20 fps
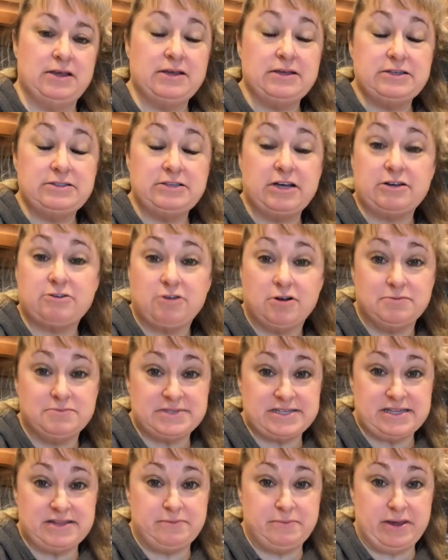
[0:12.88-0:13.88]
nut crumbs
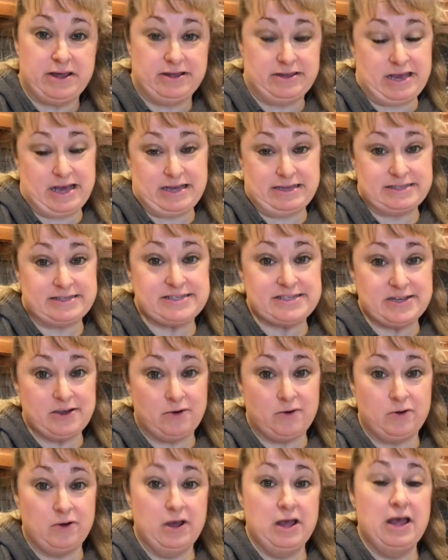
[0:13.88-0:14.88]
in the mail yet,
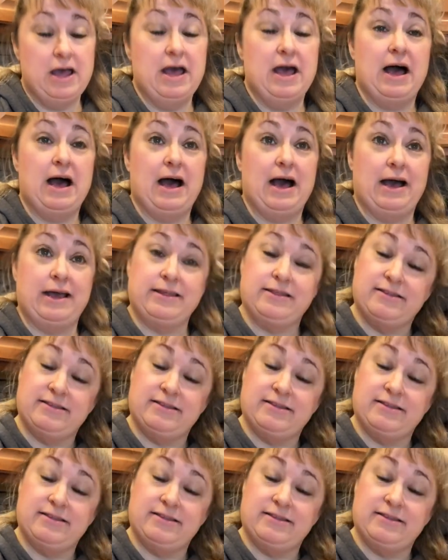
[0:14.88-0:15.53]
so I